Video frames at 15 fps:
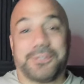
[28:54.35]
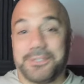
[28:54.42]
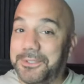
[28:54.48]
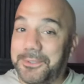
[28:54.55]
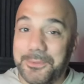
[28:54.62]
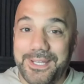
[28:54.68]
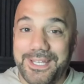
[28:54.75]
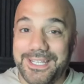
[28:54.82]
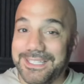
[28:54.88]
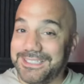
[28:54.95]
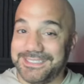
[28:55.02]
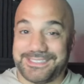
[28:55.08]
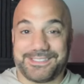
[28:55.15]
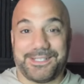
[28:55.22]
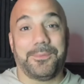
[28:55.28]
going to win.
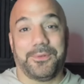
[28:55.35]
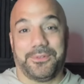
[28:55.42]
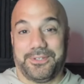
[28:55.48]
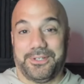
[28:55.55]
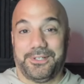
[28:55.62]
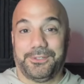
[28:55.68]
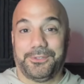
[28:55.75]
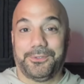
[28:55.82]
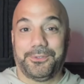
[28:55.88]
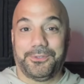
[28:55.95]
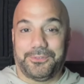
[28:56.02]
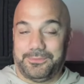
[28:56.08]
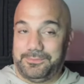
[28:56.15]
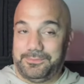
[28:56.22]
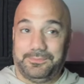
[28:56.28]
Someone's going to lose.